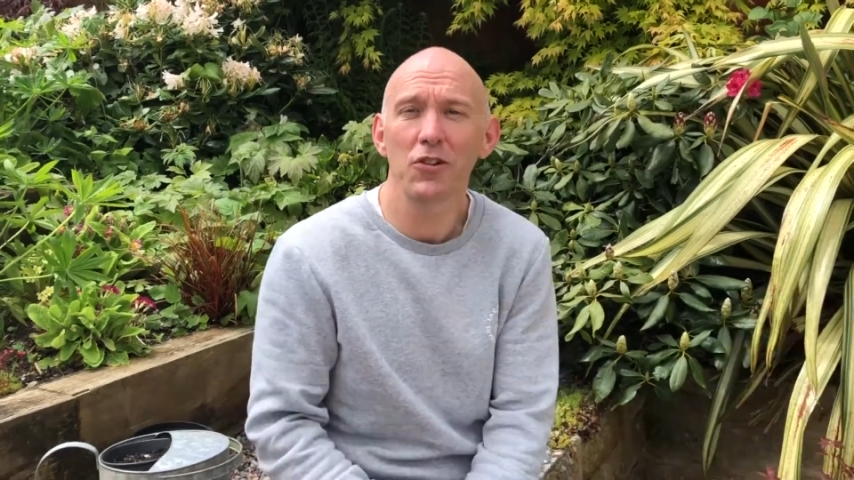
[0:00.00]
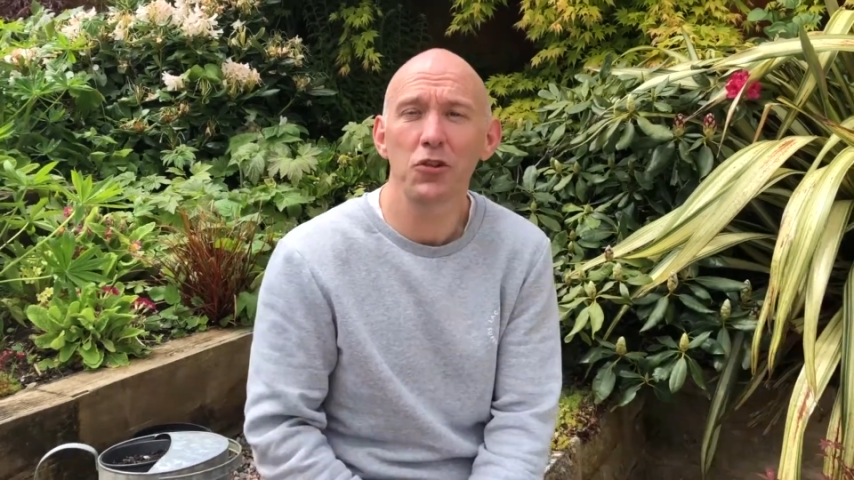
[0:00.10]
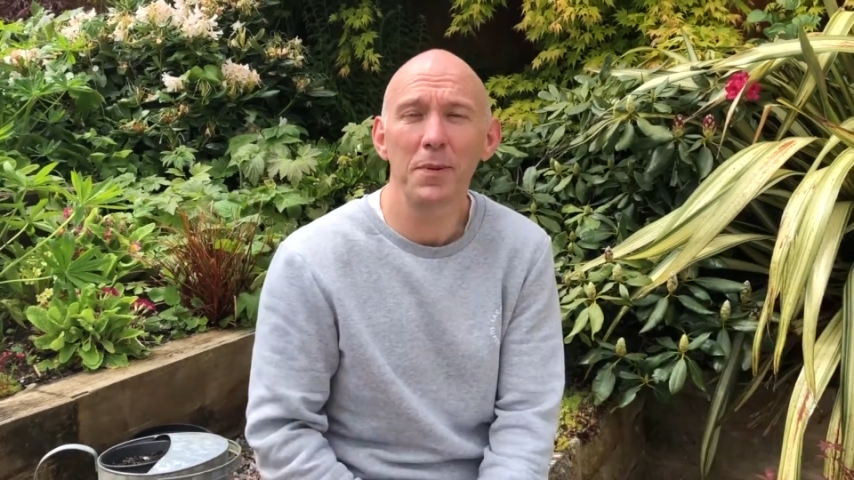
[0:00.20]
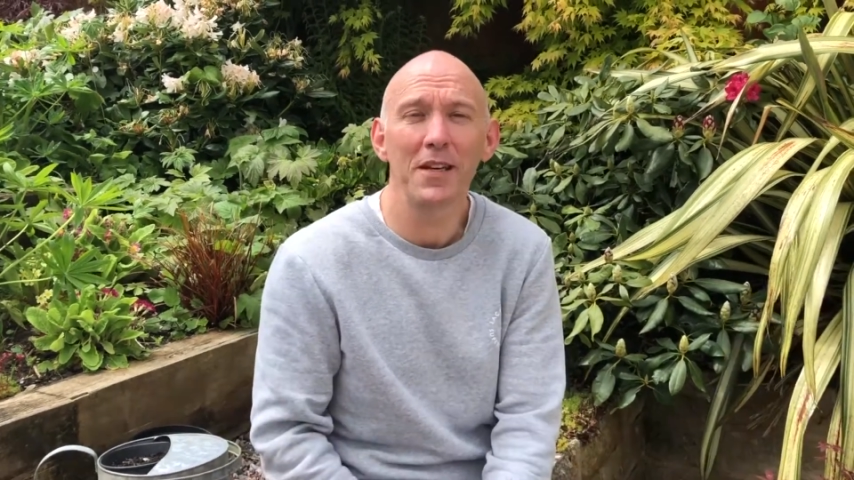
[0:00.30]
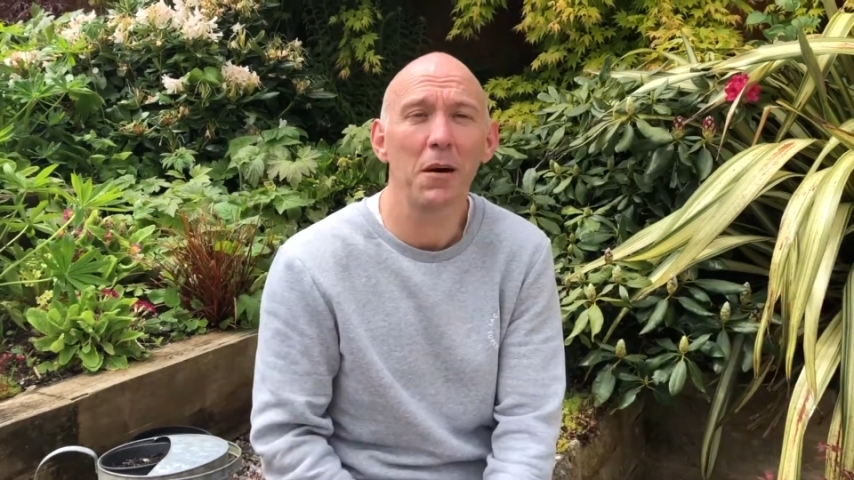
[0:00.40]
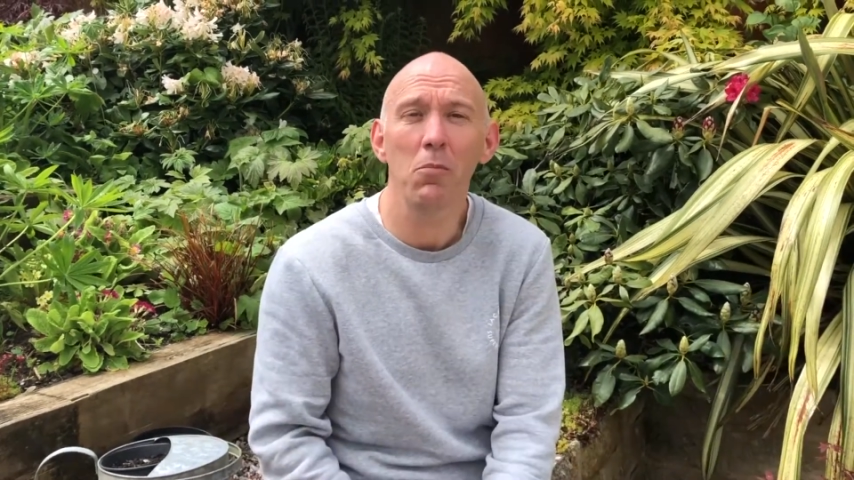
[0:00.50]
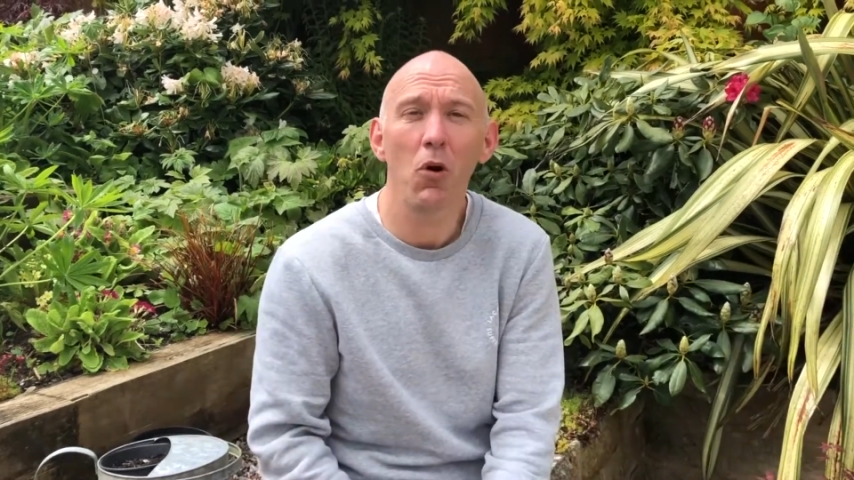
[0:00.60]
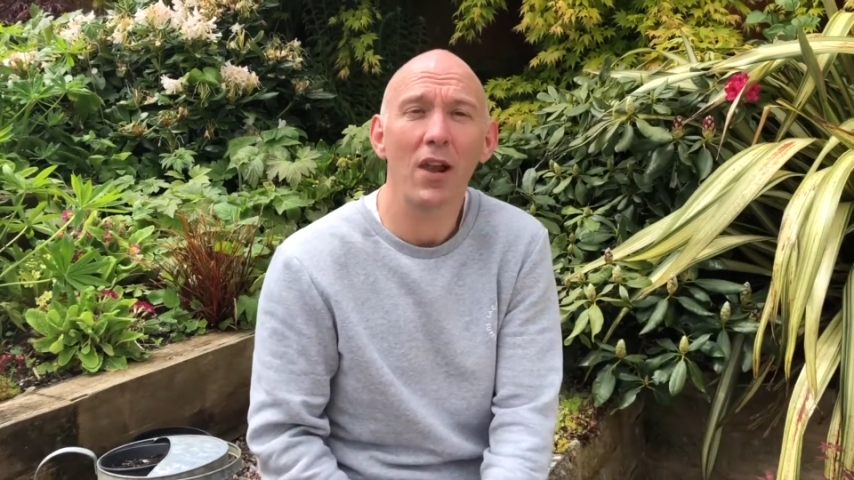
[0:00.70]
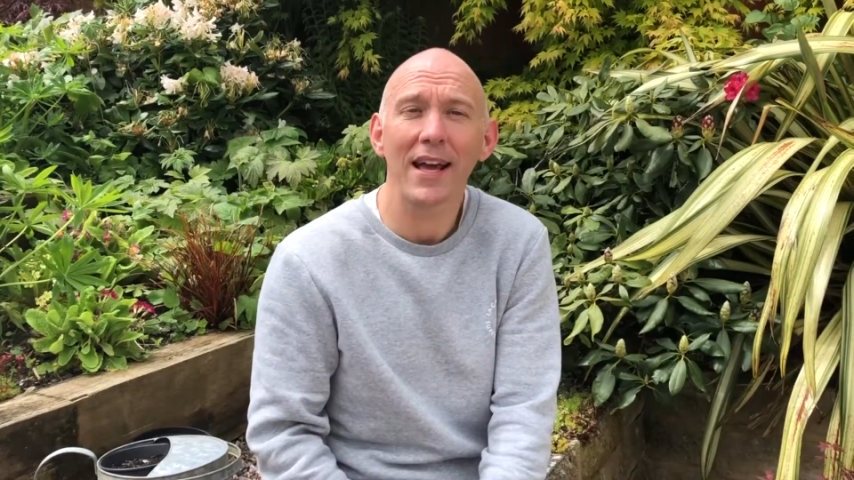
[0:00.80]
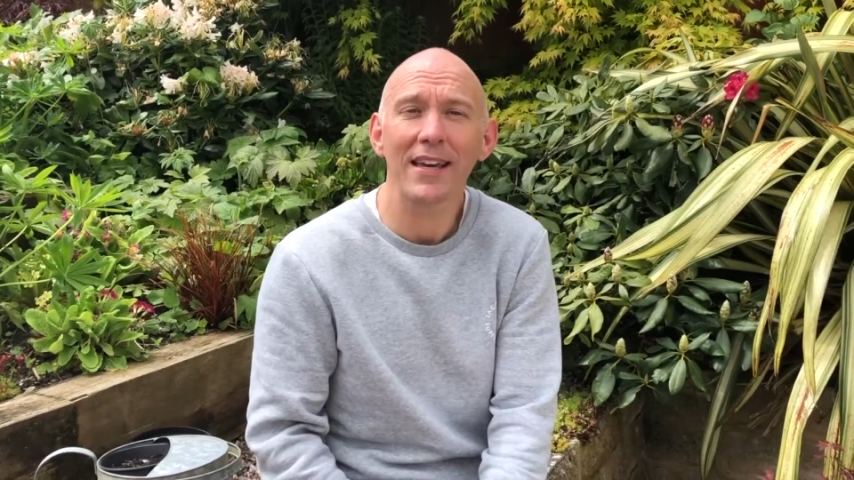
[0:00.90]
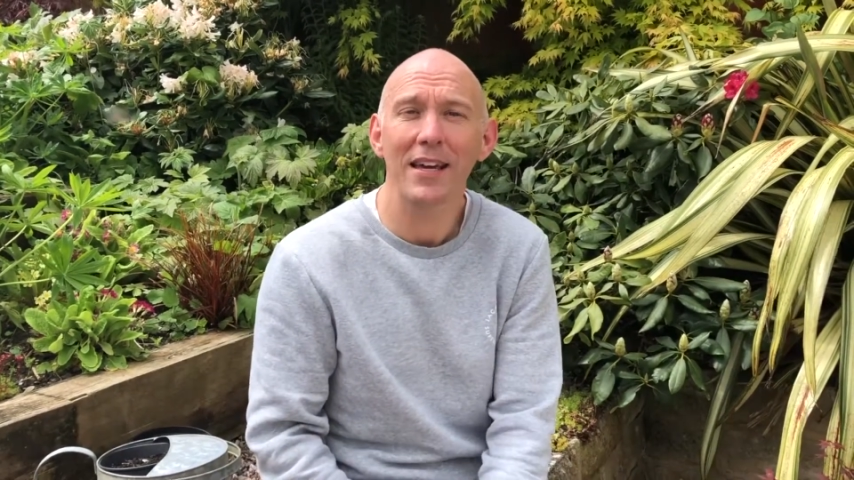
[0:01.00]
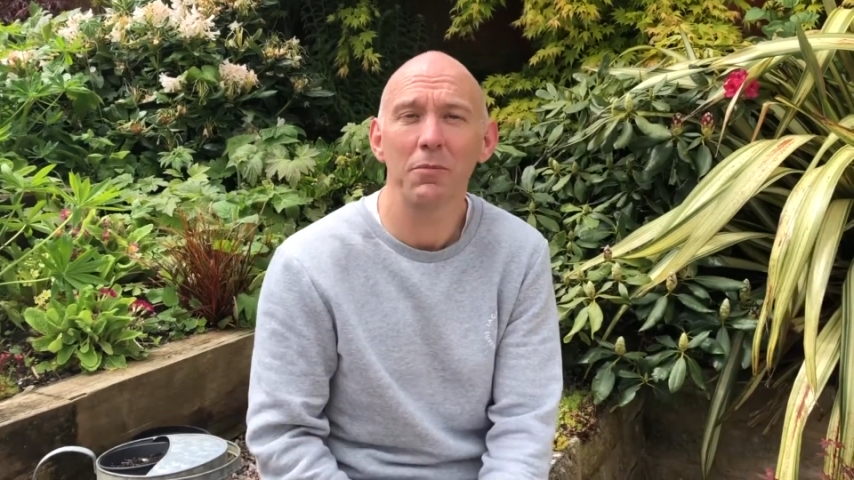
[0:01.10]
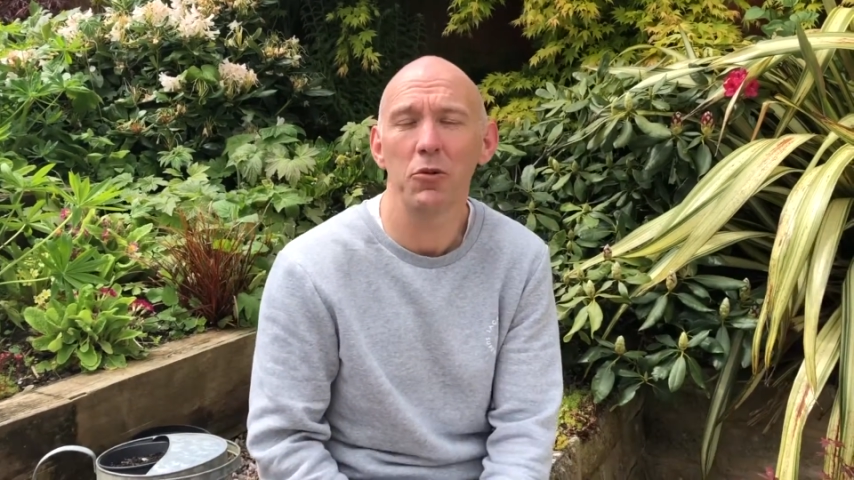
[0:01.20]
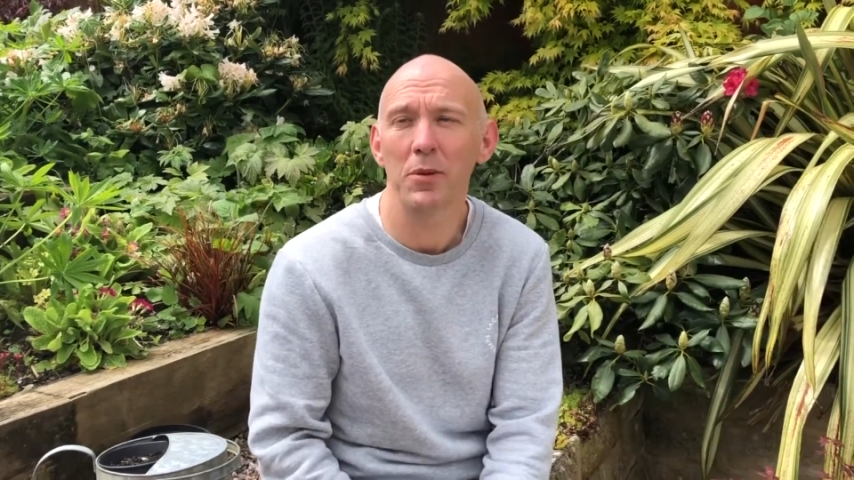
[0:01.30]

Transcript: You'll become more like him.